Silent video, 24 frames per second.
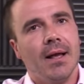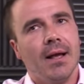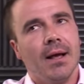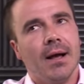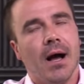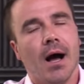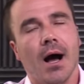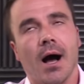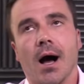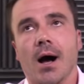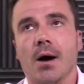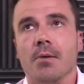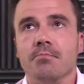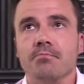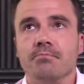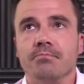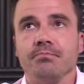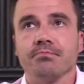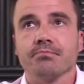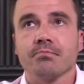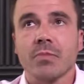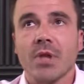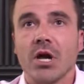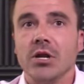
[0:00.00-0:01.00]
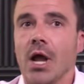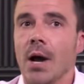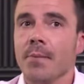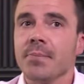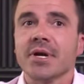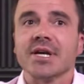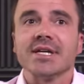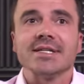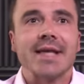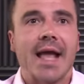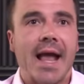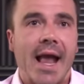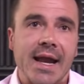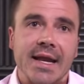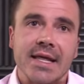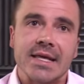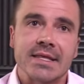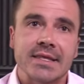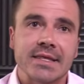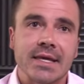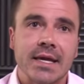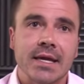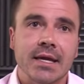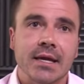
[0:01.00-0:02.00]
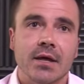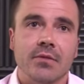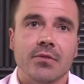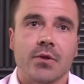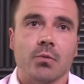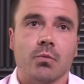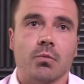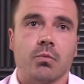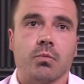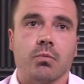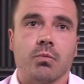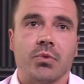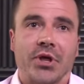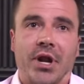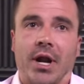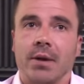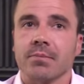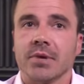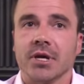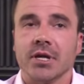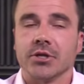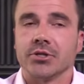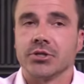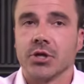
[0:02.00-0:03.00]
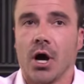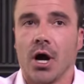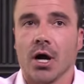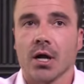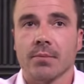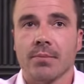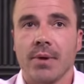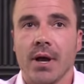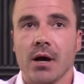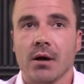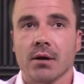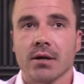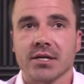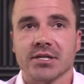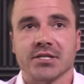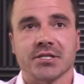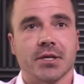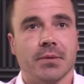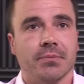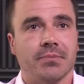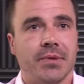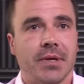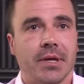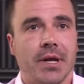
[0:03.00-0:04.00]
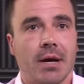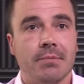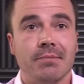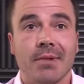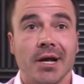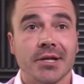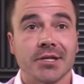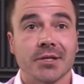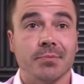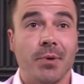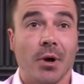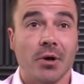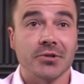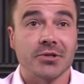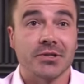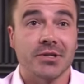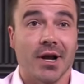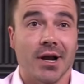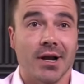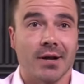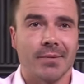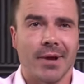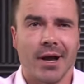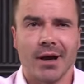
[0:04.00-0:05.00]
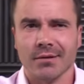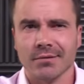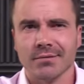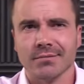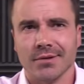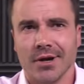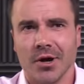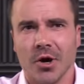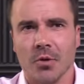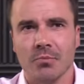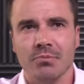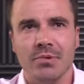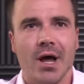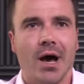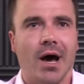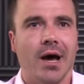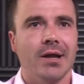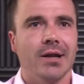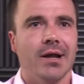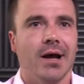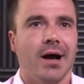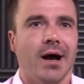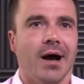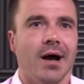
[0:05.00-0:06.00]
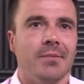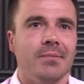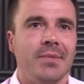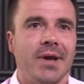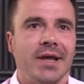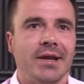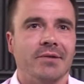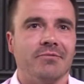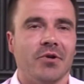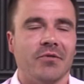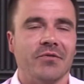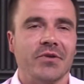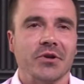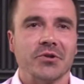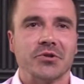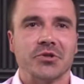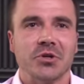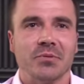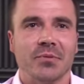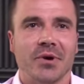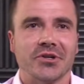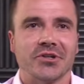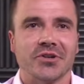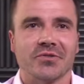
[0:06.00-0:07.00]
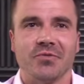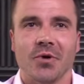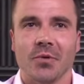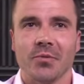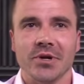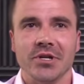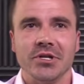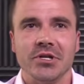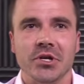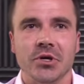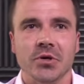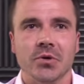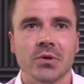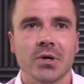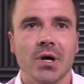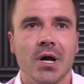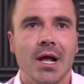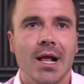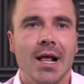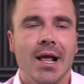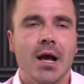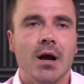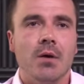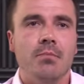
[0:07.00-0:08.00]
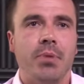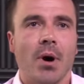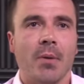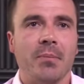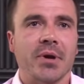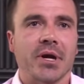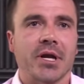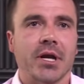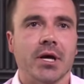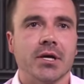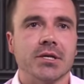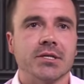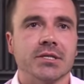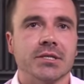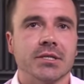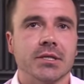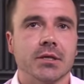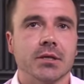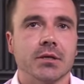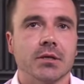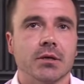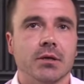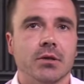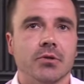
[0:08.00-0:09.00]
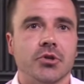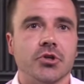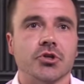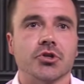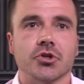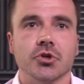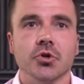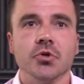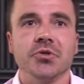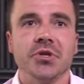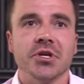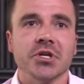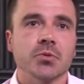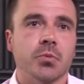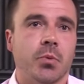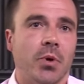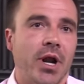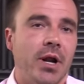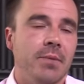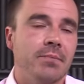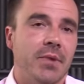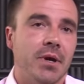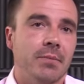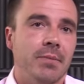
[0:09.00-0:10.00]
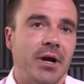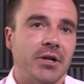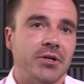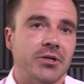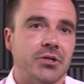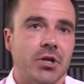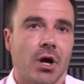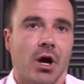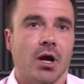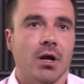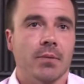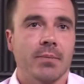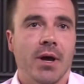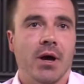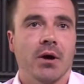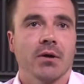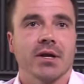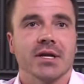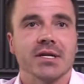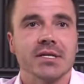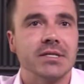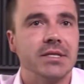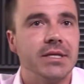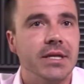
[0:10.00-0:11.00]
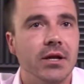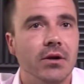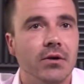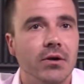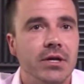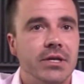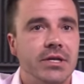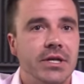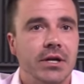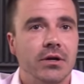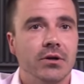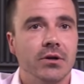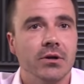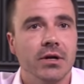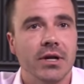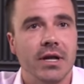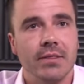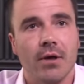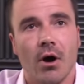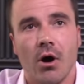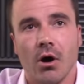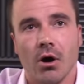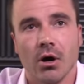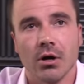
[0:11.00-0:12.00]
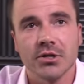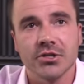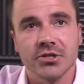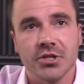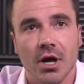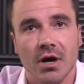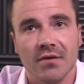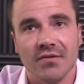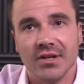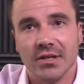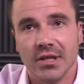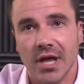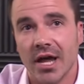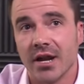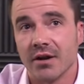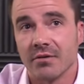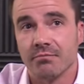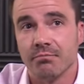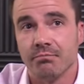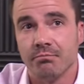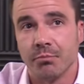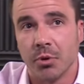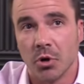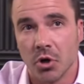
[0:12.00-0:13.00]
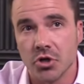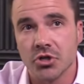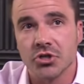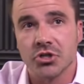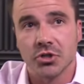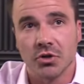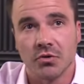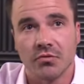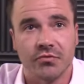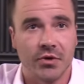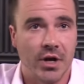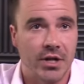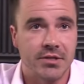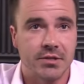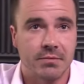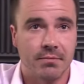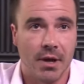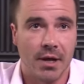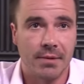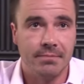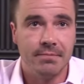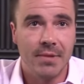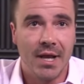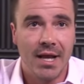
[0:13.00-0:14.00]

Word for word: um, not because anything that, that I'm going to talk about is something I'm not supposed to talk about, I hope not, um, and reveal too much of what we do, but because the truth is what I'm about to talk about is near and dear in the hearts of a lot of personal friends of mine.